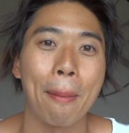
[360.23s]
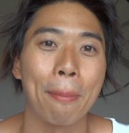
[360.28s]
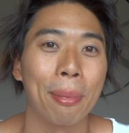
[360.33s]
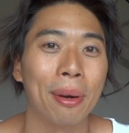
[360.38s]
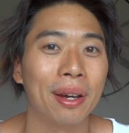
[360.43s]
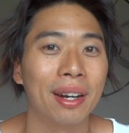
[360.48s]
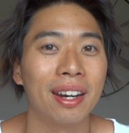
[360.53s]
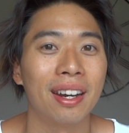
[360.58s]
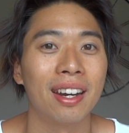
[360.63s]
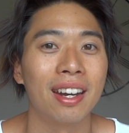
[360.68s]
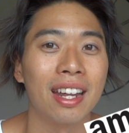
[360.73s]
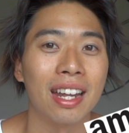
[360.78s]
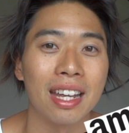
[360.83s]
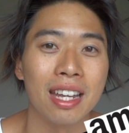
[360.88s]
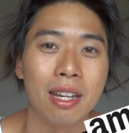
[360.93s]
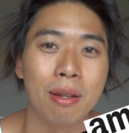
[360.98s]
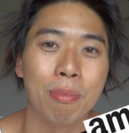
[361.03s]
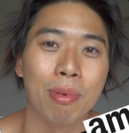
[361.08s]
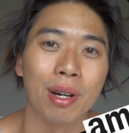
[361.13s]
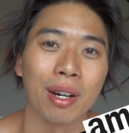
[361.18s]
I put it in an
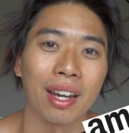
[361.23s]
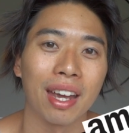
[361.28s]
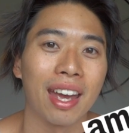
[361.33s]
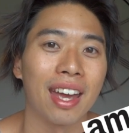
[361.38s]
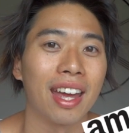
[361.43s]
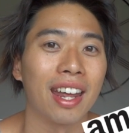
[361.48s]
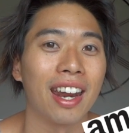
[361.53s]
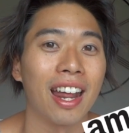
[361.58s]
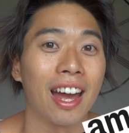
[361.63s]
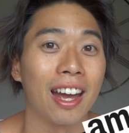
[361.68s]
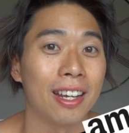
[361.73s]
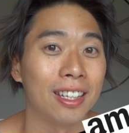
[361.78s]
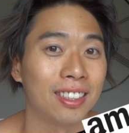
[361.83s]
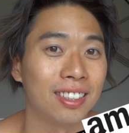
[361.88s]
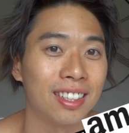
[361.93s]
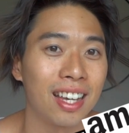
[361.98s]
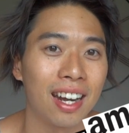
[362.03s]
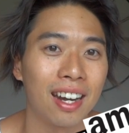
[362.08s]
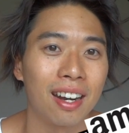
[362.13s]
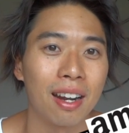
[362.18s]
ebook and I
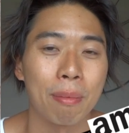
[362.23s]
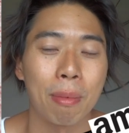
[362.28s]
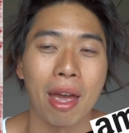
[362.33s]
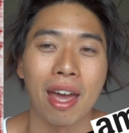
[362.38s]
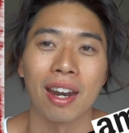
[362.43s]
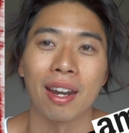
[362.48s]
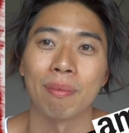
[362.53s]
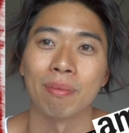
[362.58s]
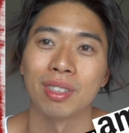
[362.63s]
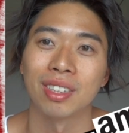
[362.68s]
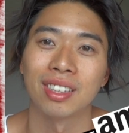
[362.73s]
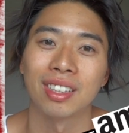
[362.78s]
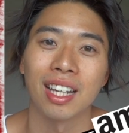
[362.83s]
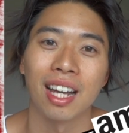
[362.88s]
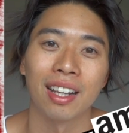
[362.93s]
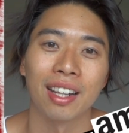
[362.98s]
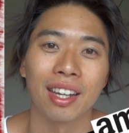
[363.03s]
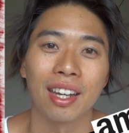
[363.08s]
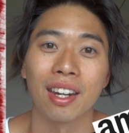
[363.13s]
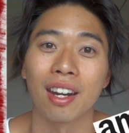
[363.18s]
set it up, and I'm
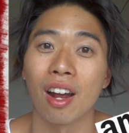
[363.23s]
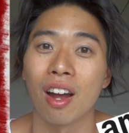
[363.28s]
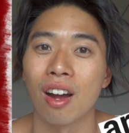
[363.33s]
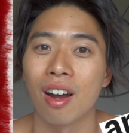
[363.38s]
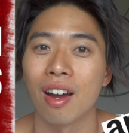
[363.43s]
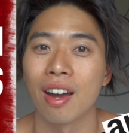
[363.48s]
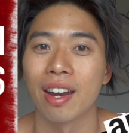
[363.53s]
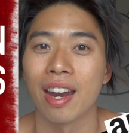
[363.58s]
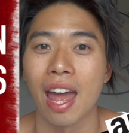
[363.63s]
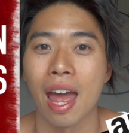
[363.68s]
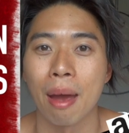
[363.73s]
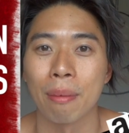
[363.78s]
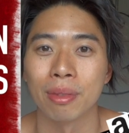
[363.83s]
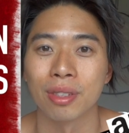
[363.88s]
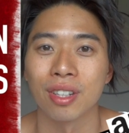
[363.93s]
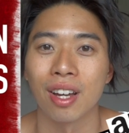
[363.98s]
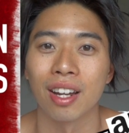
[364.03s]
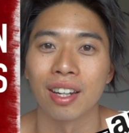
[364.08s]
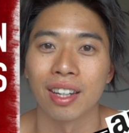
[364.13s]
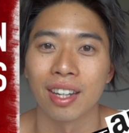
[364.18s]
selling it on
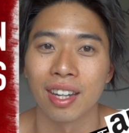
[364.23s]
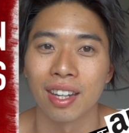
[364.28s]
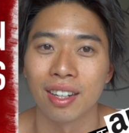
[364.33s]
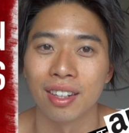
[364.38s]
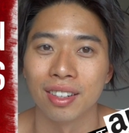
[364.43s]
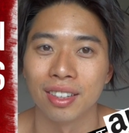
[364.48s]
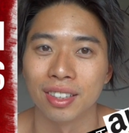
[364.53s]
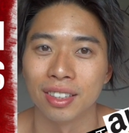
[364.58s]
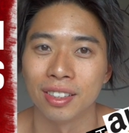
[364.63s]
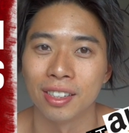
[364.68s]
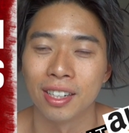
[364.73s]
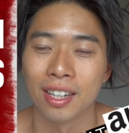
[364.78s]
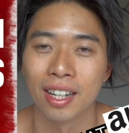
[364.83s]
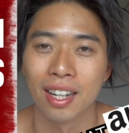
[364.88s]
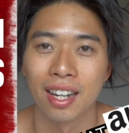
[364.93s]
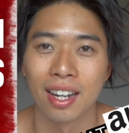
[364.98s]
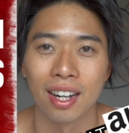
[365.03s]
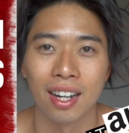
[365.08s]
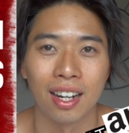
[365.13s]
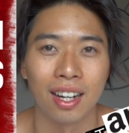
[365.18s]
Amazon Kindle.
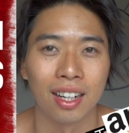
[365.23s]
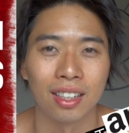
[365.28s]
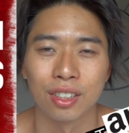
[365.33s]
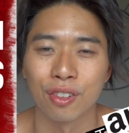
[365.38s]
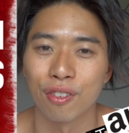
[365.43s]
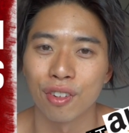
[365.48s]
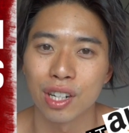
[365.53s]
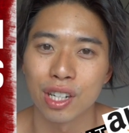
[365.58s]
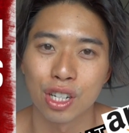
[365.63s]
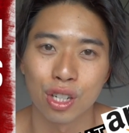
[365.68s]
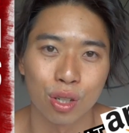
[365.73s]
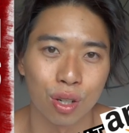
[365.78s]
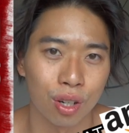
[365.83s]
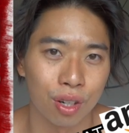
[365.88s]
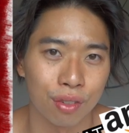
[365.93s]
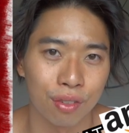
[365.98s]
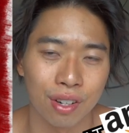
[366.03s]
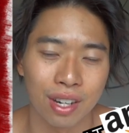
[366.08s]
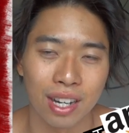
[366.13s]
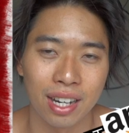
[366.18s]
It's a very
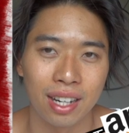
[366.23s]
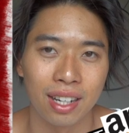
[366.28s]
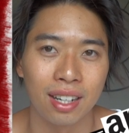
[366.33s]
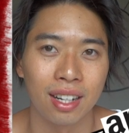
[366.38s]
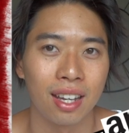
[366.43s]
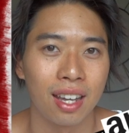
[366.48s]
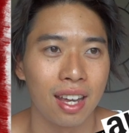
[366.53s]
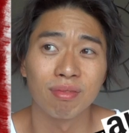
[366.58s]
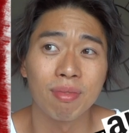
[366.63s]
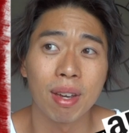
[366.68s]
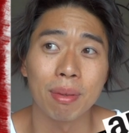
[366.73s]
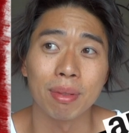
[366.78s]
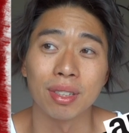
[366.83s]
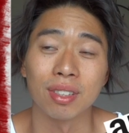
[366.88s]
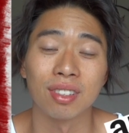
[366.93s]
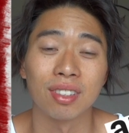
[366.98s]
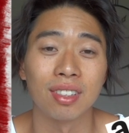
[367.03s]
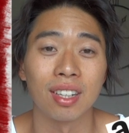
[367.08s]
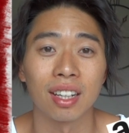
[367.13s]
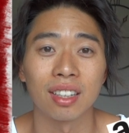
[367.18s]
short read, maybe
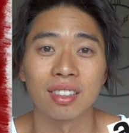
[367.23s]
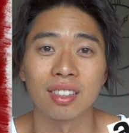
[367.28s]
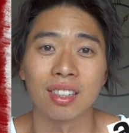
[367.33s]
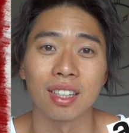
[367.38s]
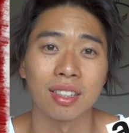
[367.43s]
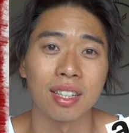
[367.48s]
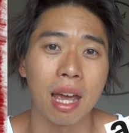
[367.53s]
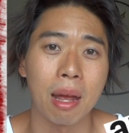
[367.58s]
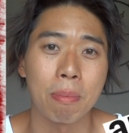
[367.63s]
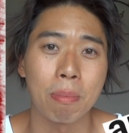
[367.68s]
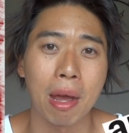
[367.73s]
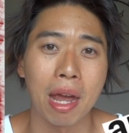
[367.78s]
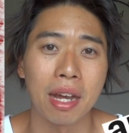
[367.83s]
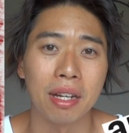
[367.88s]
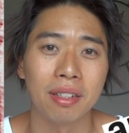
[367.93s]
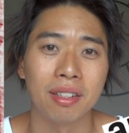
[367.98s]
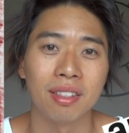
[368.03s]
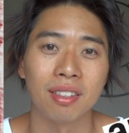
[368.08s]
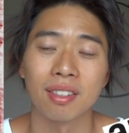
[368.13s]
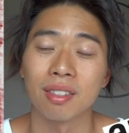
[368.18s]
6 to 10
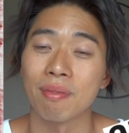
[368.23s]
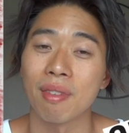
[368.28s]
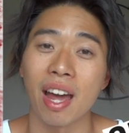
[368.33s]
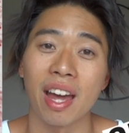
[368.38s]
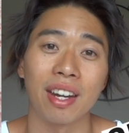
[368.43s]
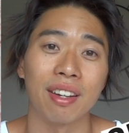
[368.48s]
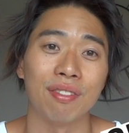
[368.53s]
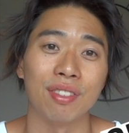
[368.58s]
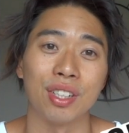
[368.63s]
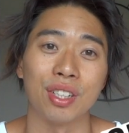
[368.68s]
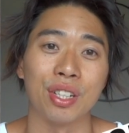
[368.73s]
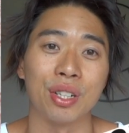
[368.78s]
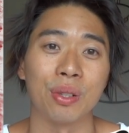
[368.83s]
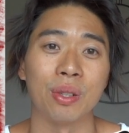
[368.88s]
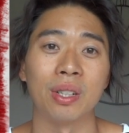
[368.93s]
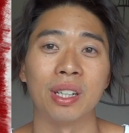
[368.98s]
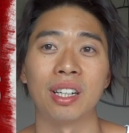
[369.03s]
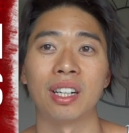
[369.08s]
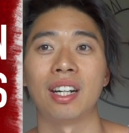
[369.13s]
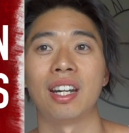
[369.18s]
pages, not even
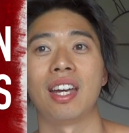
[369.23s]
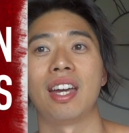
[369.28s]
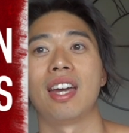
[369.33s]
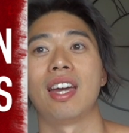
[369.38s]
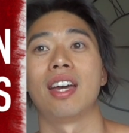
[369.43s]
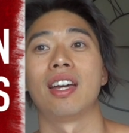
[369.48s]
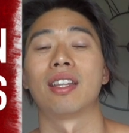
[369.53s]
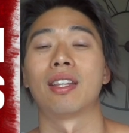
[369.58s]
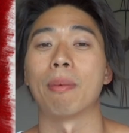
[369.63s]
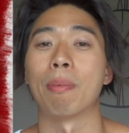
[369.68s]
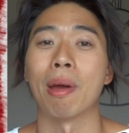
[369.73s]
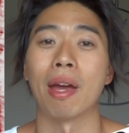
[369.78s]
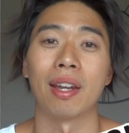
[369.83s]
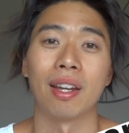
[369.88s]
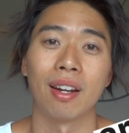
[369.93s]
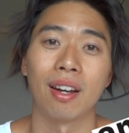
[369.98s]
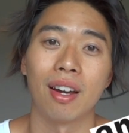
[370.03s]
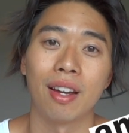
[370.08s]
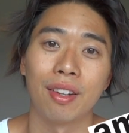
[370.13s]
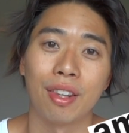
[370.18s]
sure,
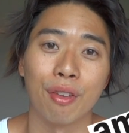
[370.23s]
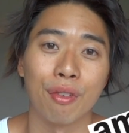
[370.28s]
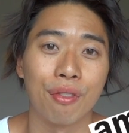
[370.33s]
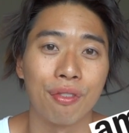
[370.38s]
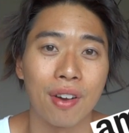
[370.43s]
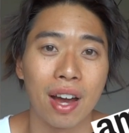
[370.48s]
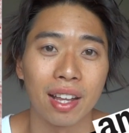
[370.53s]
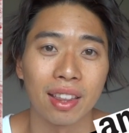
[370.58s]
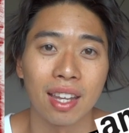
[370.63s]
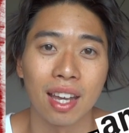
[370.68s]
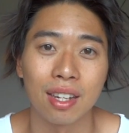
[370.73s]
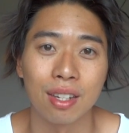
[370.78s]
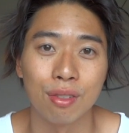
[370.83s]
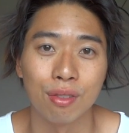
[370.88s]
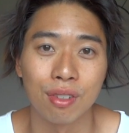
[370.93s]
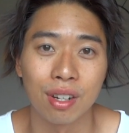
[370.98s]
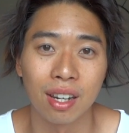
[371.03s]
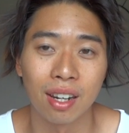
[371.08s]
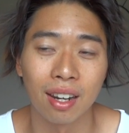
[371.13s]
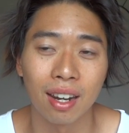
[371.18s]
depending on the font that
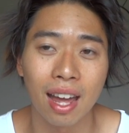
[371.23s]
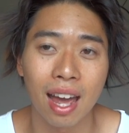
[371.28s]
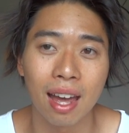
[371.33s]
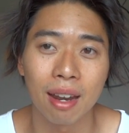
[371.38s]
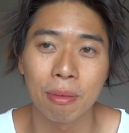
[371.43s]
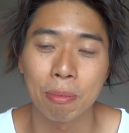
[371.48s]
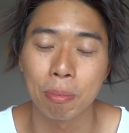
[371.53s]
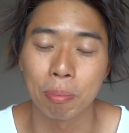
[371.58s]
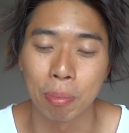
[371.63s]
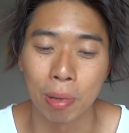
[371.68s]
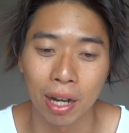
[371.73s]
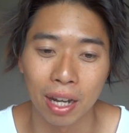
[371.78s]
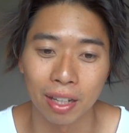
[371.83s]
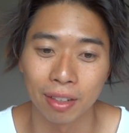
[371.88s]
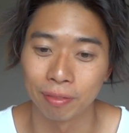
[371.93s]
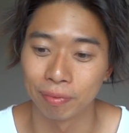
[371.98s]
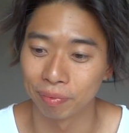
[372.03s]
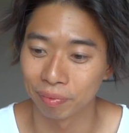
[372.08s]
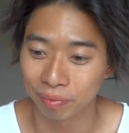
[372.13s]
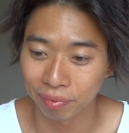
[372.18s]
you read it at.
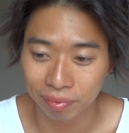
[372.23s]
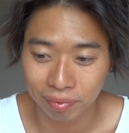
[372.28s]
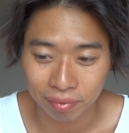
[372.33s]
But,